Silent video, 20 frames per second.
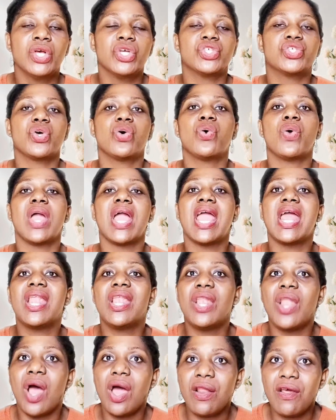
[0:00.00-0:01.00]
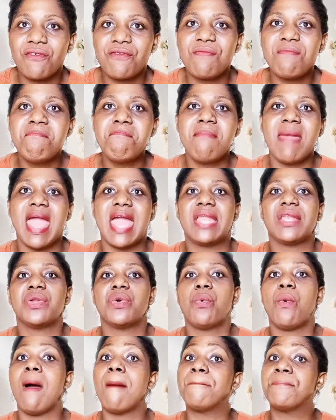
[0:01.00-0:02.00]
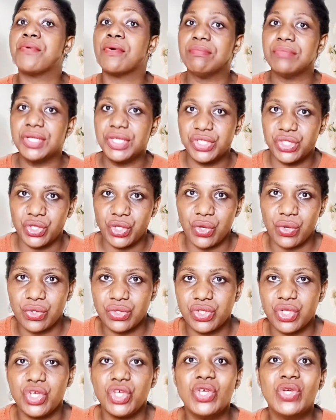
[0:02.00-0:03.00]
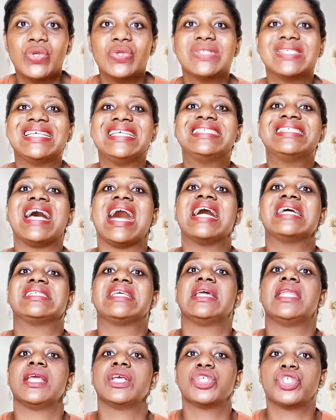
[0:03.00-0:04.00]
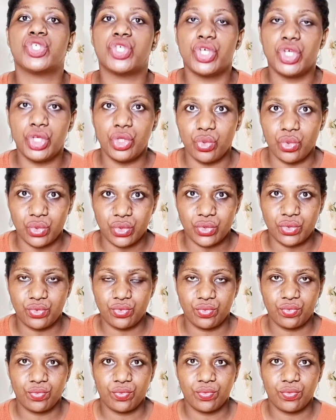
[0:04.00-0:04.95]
So a lot of men who are promiscuous use this as an excuse.